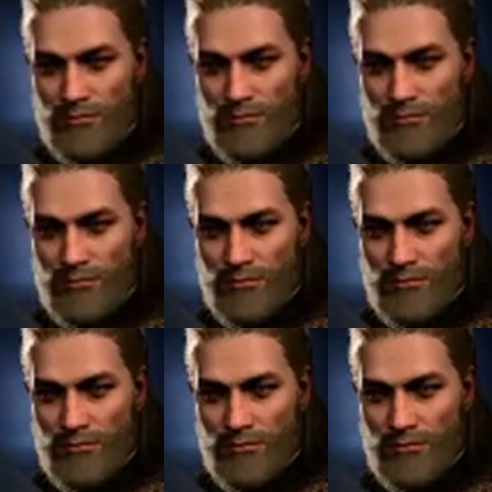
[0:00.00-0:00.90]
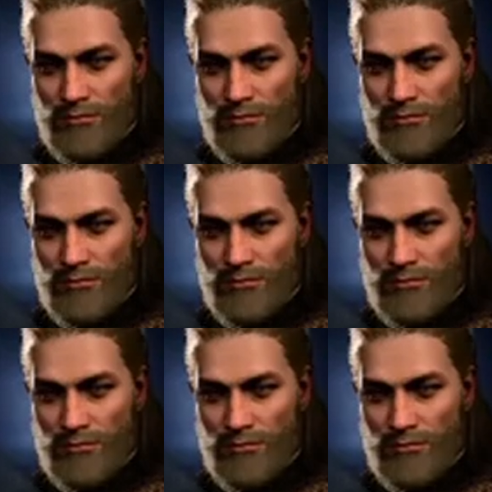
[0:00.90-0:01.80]

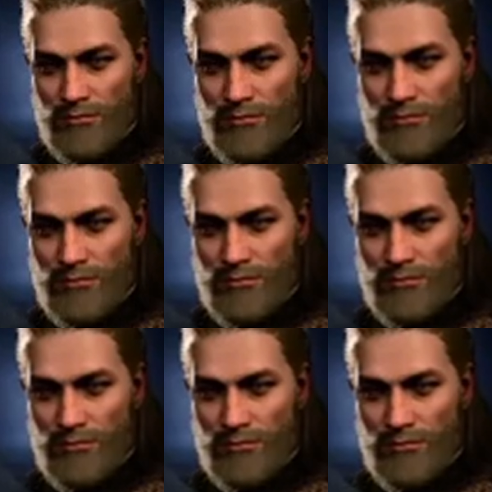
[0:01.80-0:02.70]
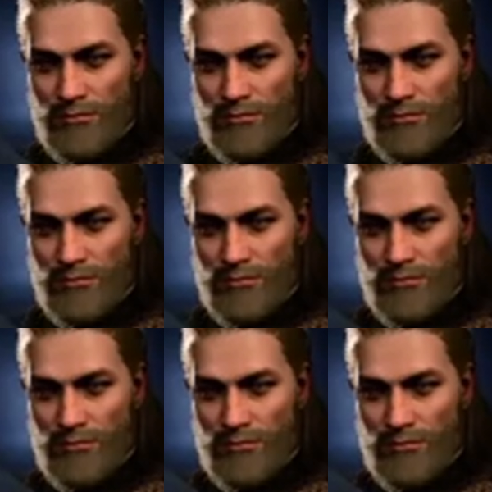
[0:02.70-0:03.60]

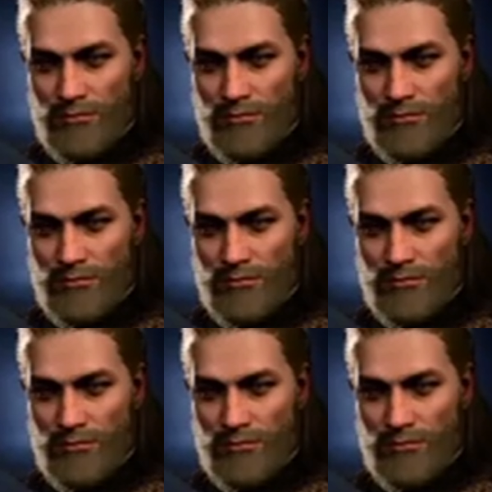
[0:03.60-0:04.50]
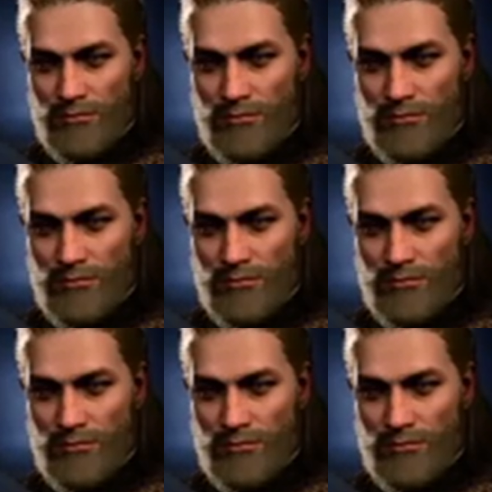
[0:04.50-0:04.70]
No words are spoken by the person on screen.